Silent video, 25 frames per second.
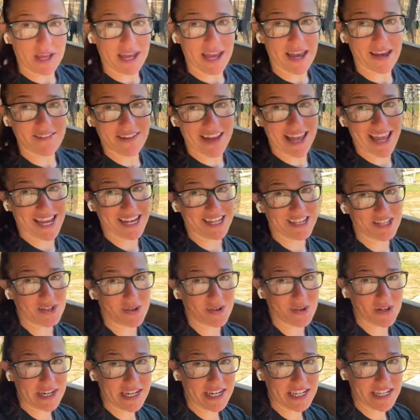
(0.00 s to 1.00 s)
have hay
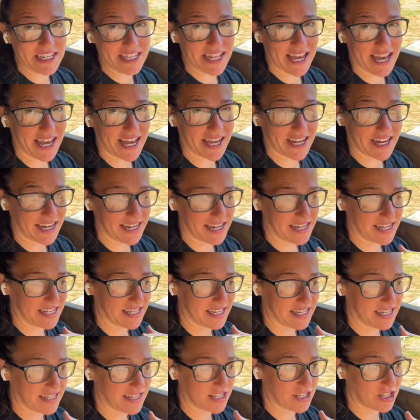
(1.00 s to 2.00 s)
storage that
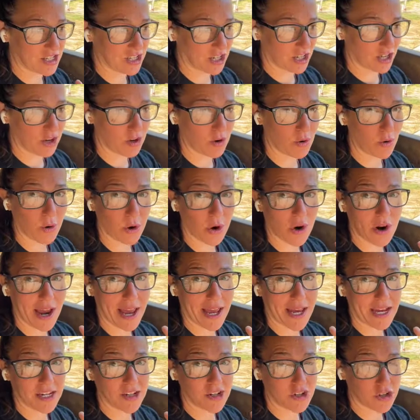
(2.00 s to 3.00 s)
is secure
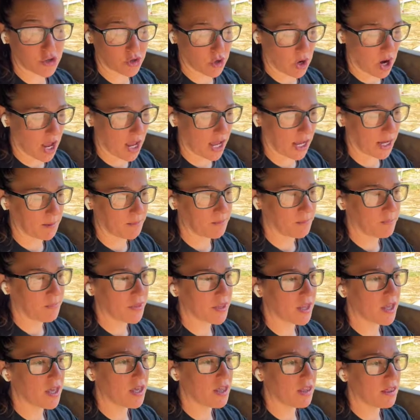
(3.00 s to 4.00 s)
and dry.
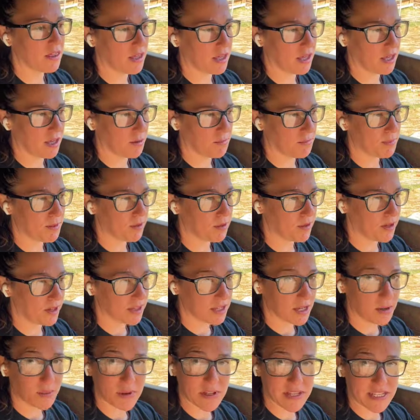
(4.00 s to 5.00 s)
The building
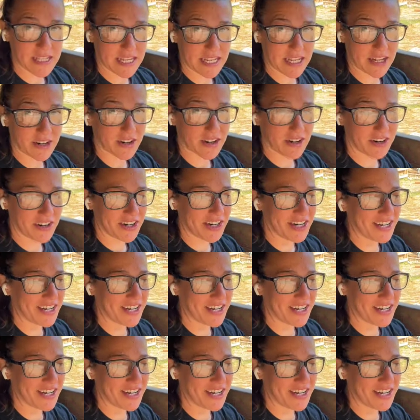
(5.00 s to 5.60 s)
that was here